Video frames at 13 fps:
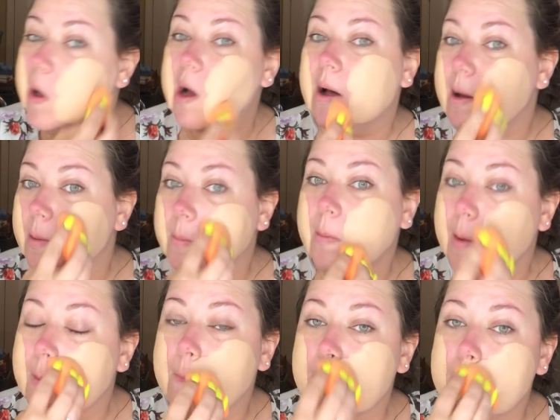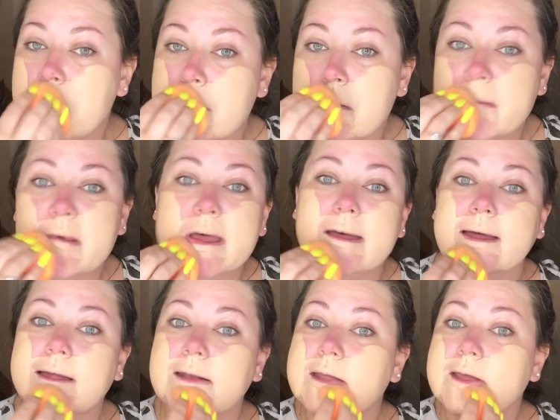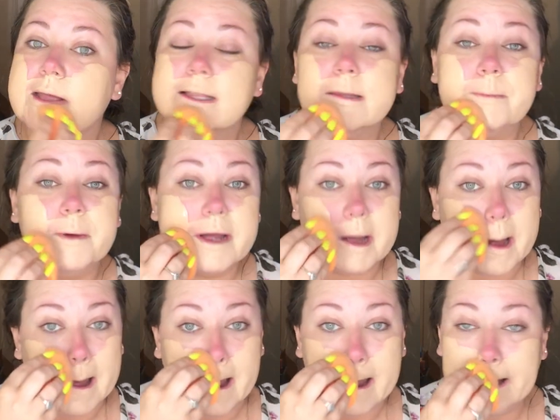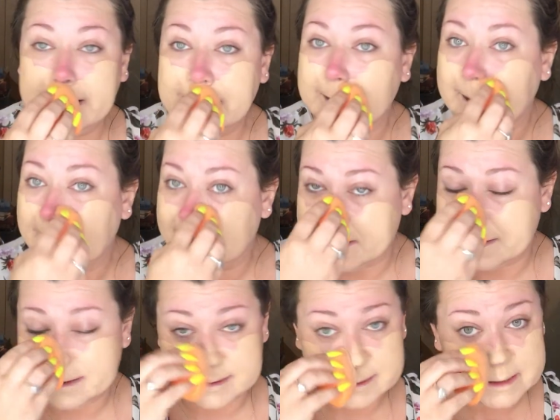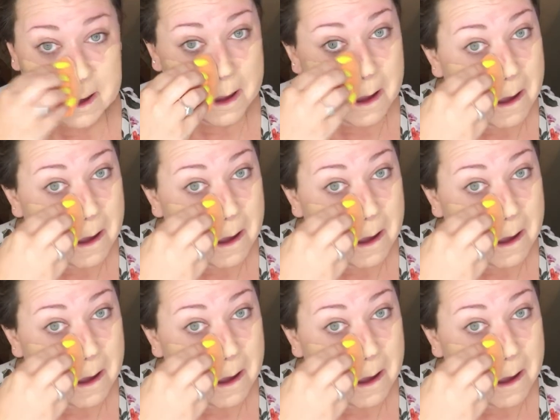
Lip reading: and it's been kind of nice.